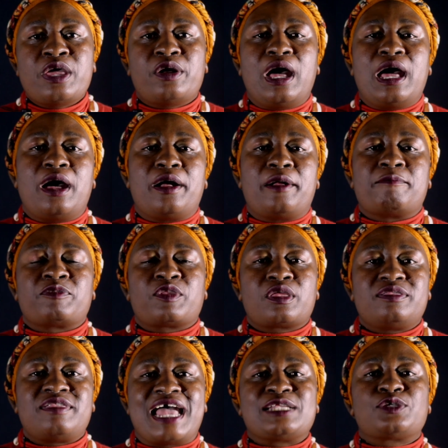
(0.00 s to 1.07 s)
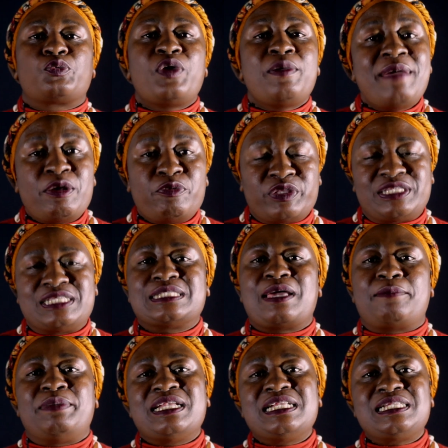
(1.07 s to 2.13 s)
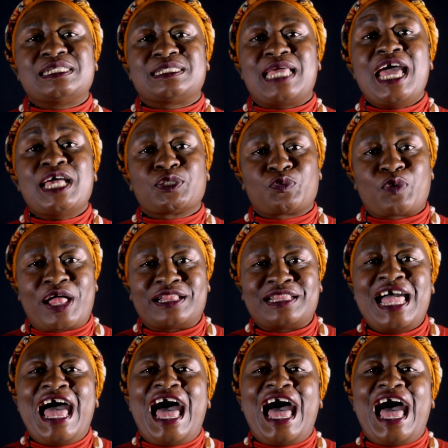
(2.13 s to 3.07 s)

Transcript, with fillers: um, that women with disabilities as well